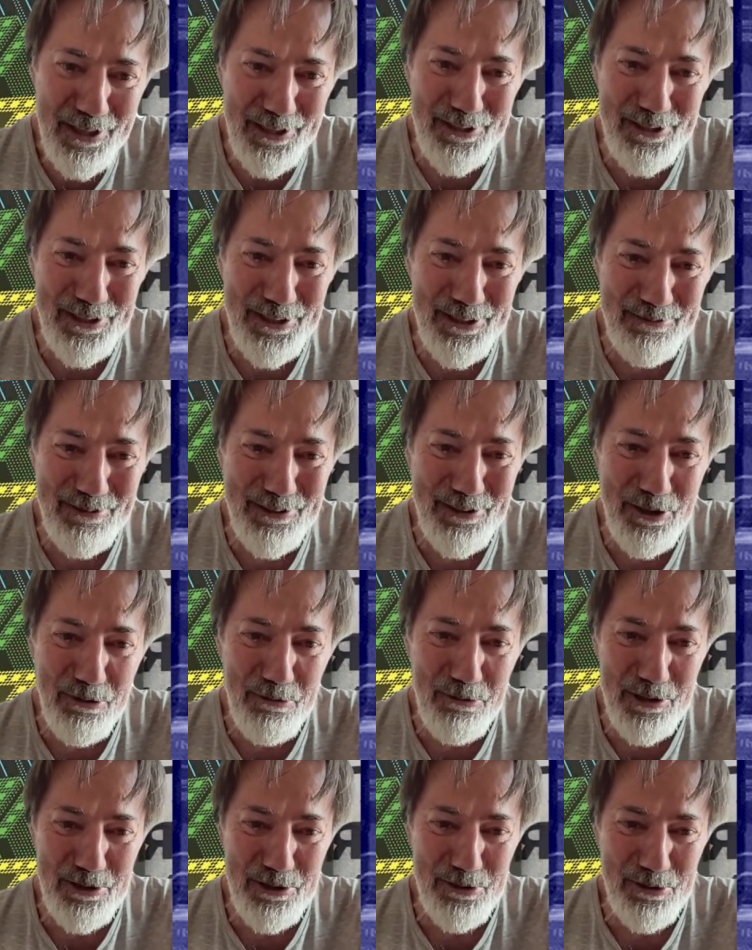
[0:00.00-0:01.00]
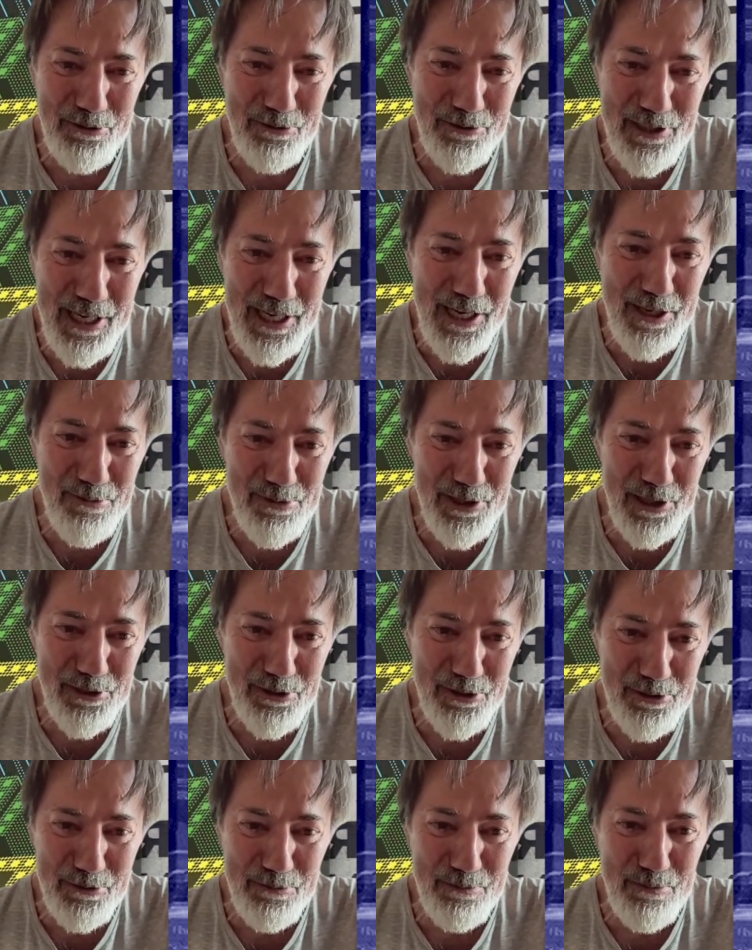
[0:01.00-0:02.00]
I didn't know what sort of games I
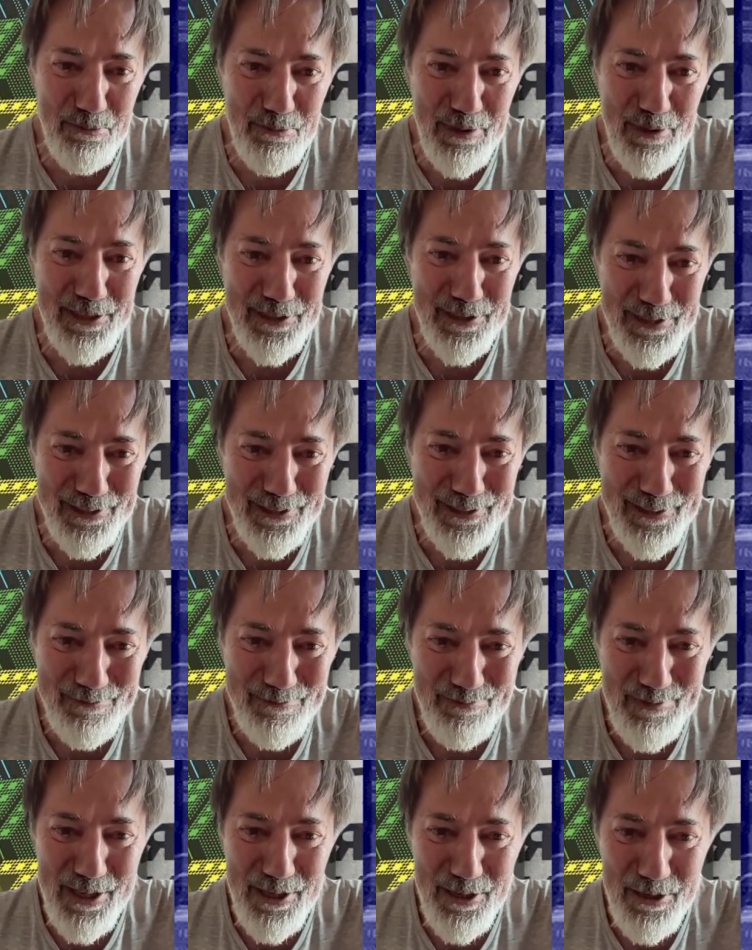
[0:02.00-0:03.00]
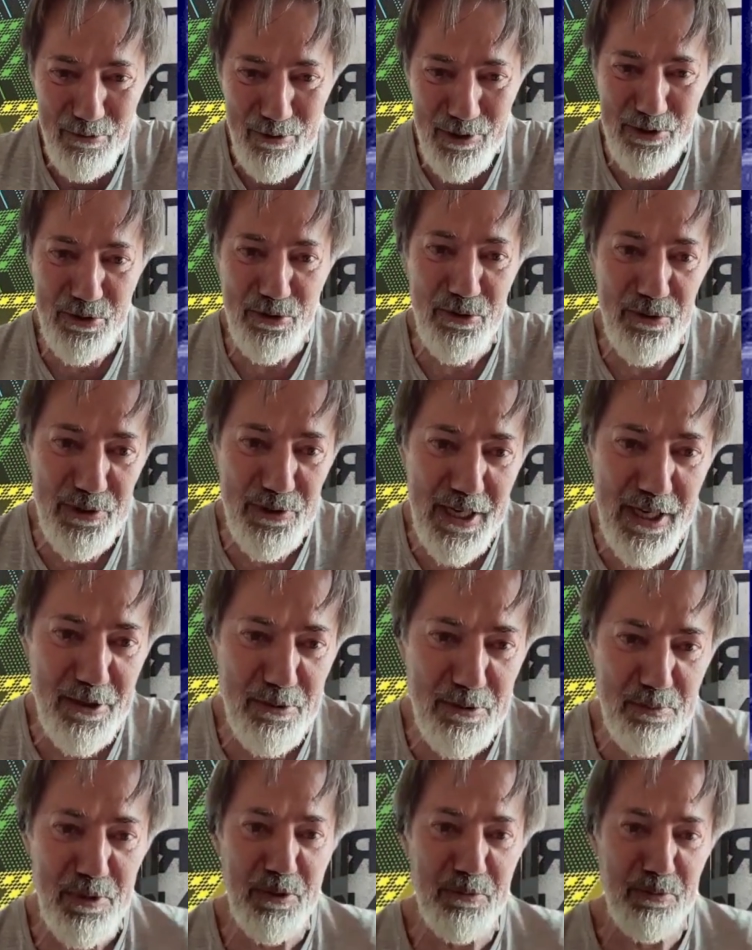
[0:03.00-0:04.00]
should be making, what sort of games
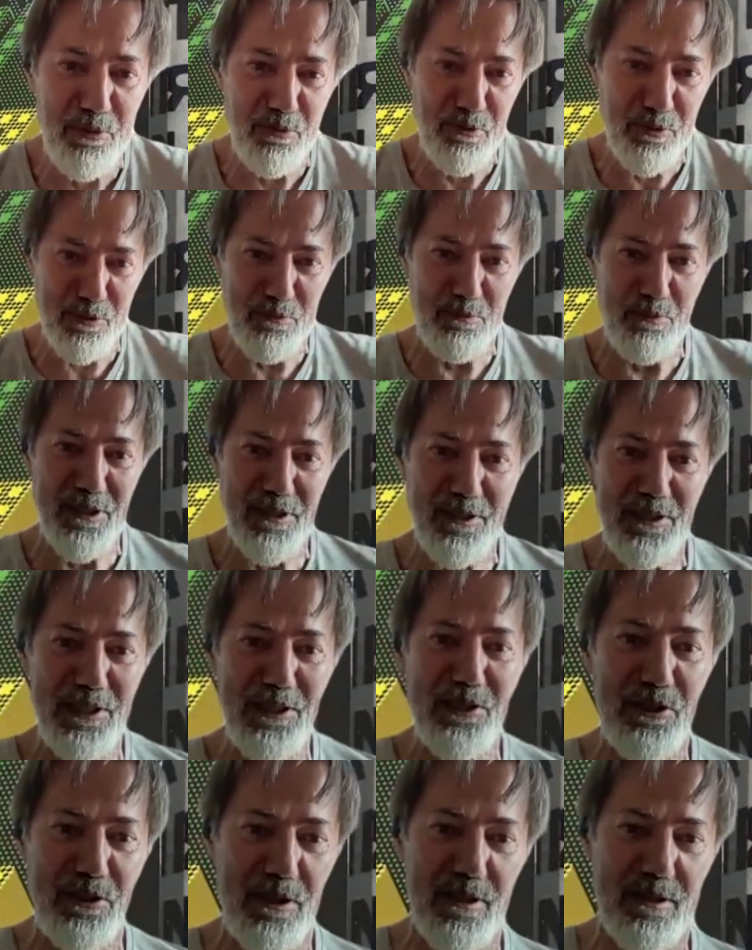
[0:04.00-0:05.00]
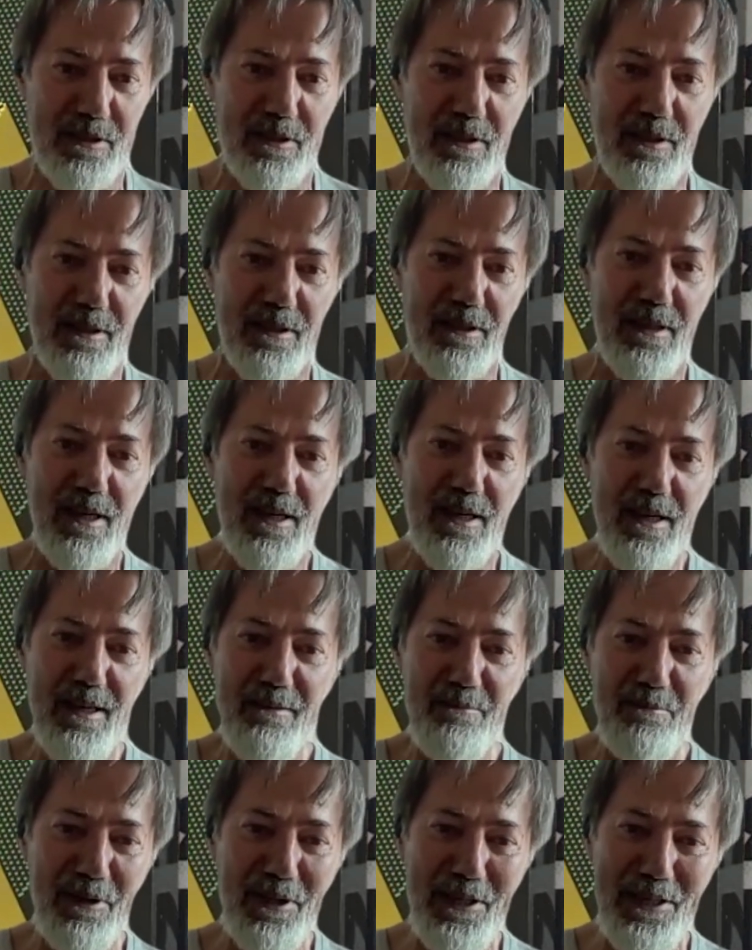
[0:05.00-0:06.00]
people would be interested in
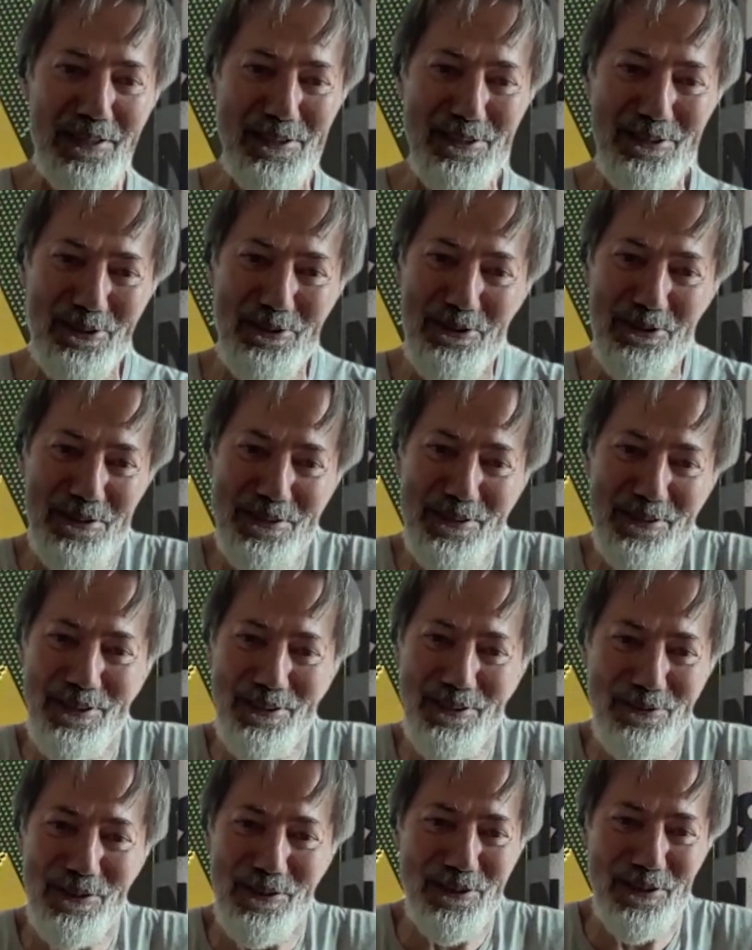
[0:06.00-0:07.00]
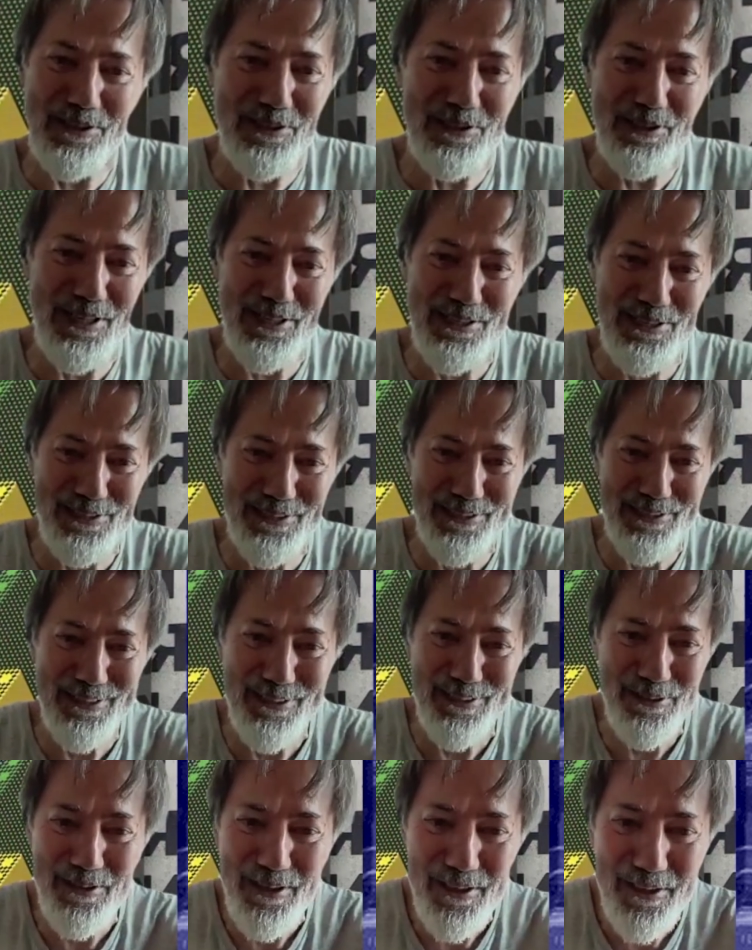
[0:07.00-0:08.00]
playing. So it's like really crazy
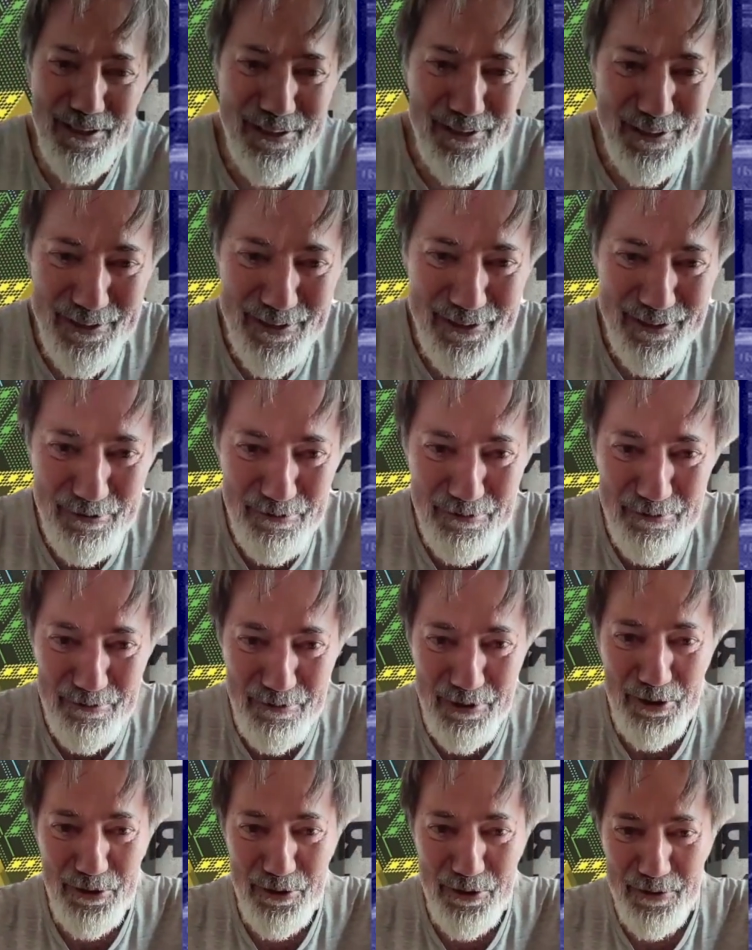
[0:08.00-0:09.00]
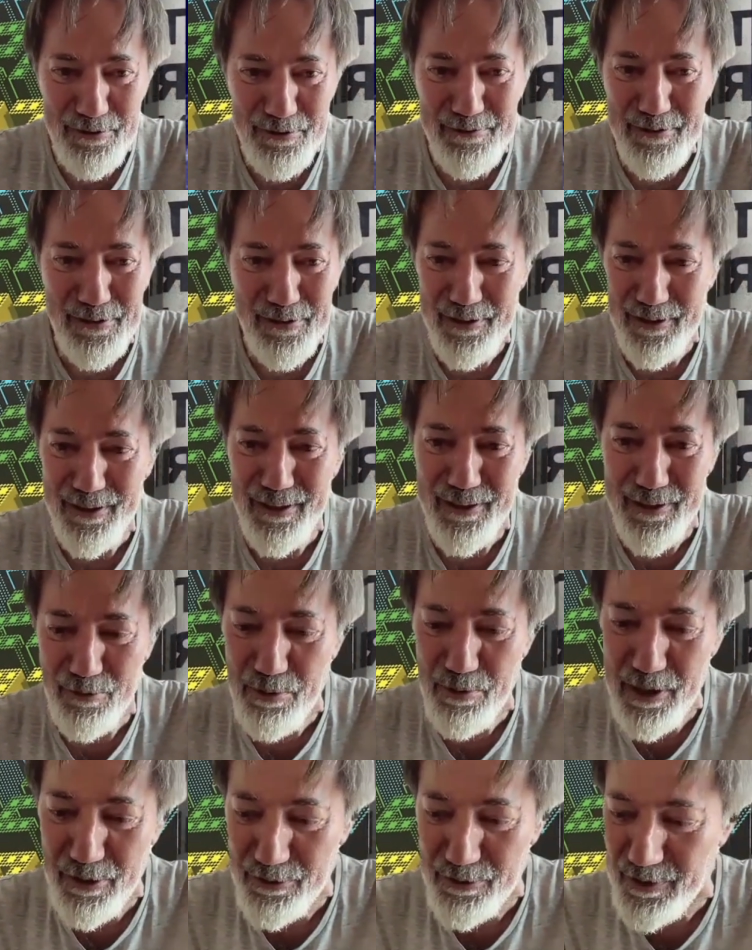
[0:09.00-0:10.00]
when you think
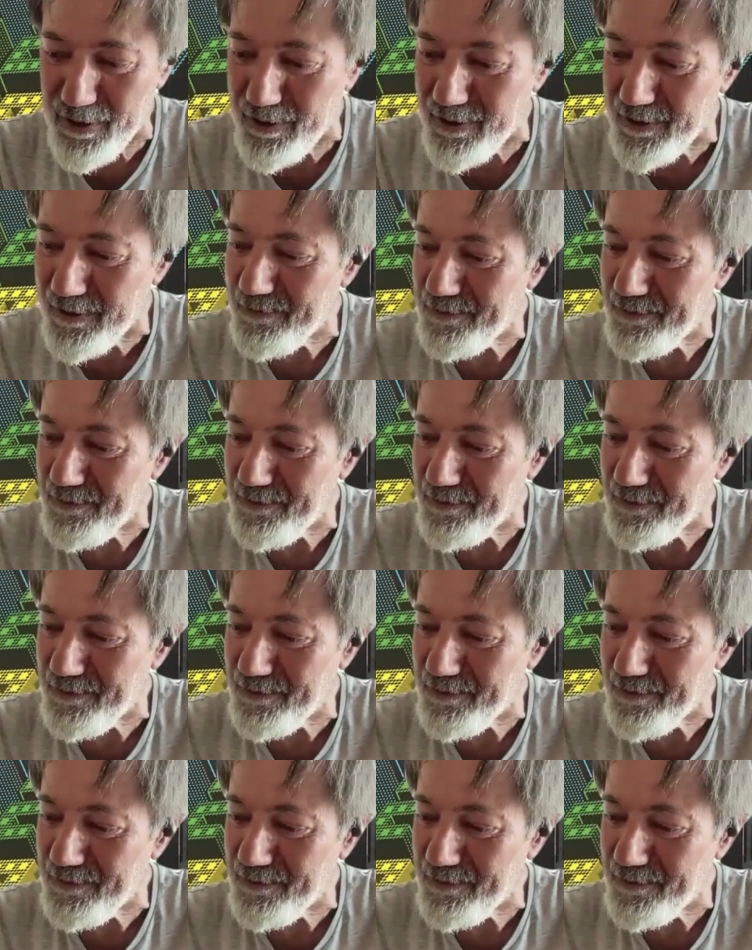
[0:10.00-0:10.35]
about it.